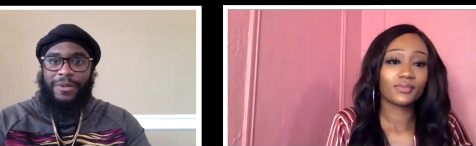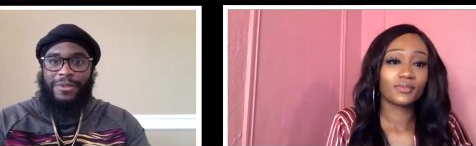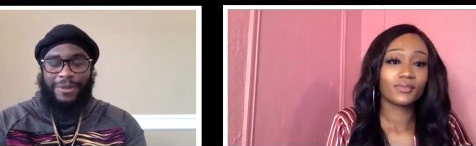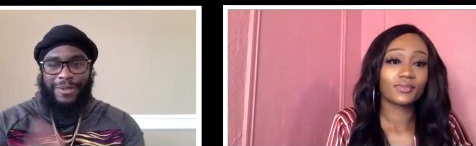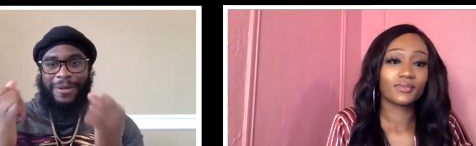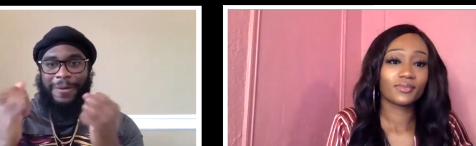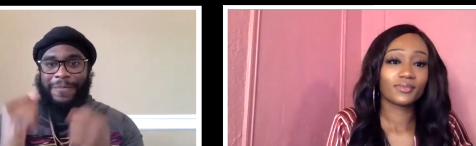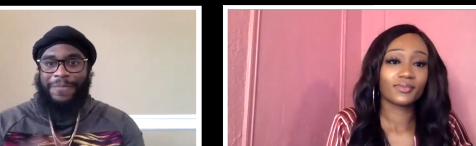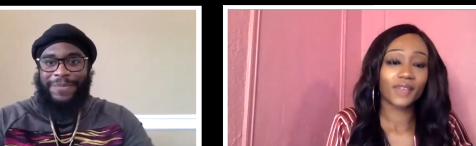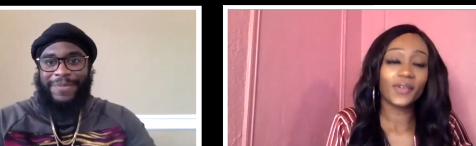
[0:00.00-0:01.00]
Speaker 1: So yeah.
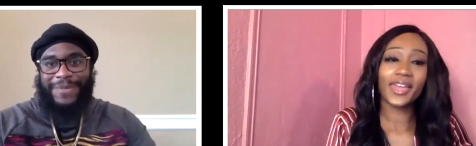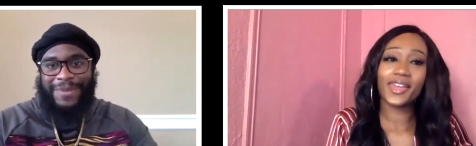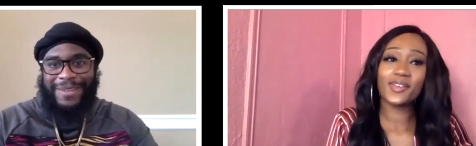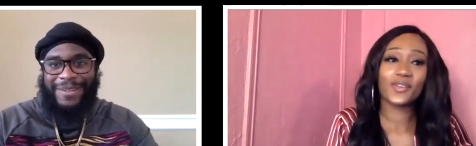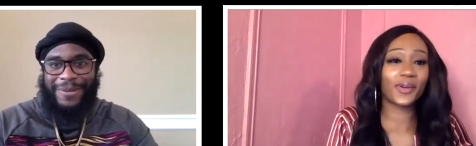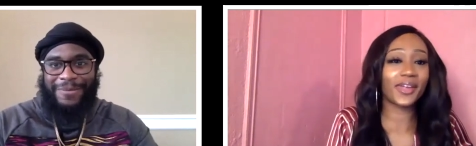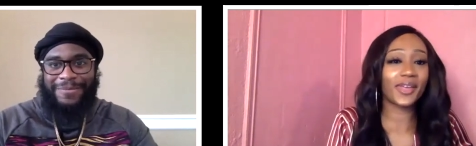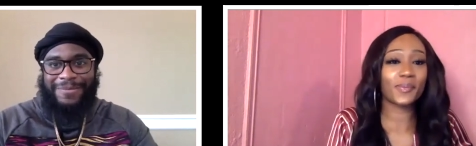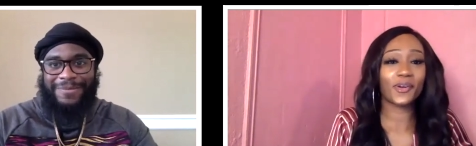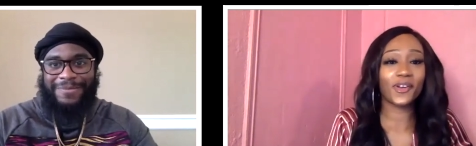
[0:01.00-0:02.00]
Speaker 2: Okay, you know.
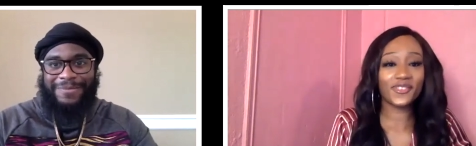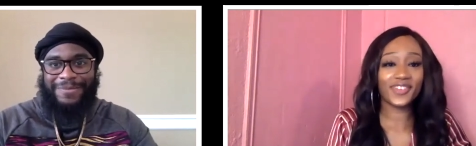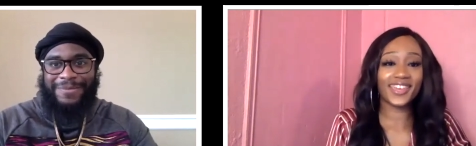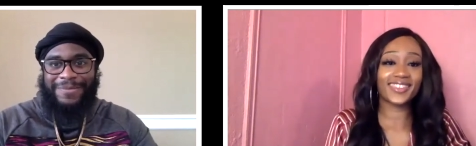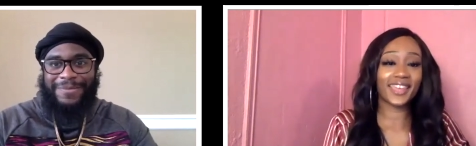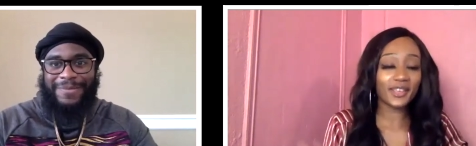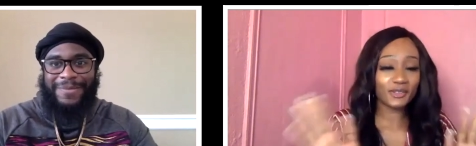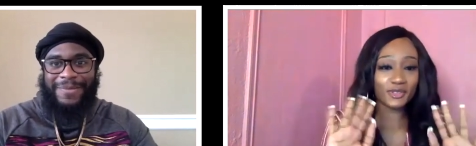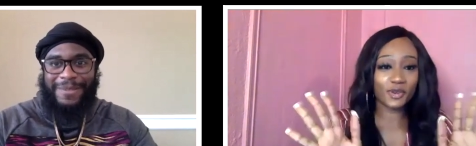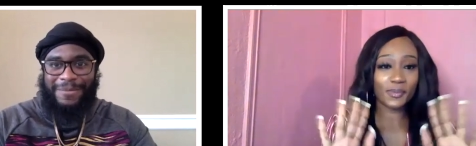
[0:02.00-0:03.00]
great, perfect. Thank
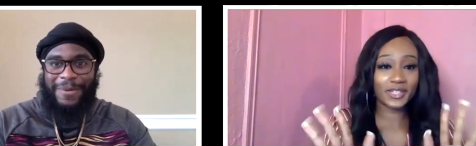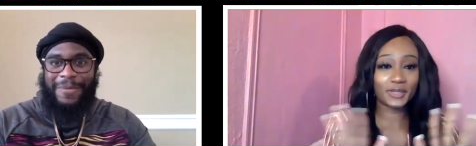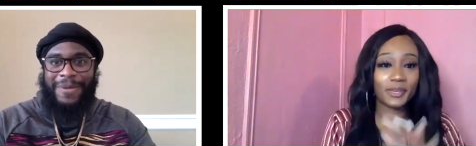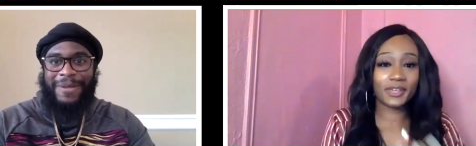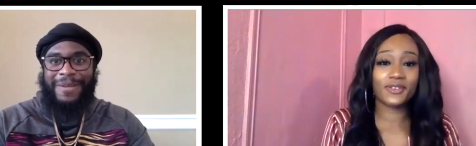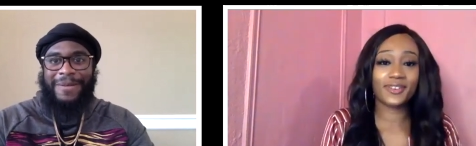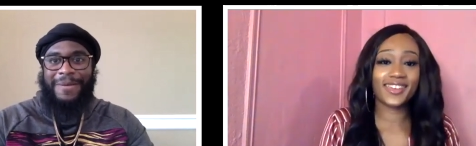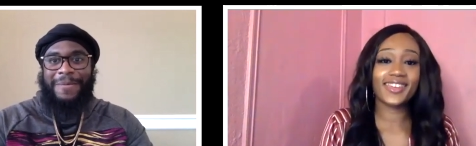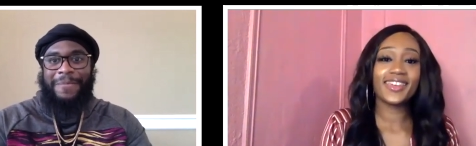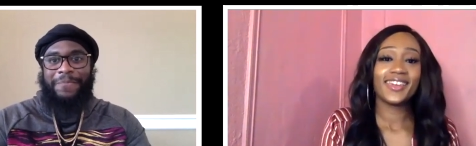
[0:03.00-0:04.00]
you yeah. so much, Big Craig.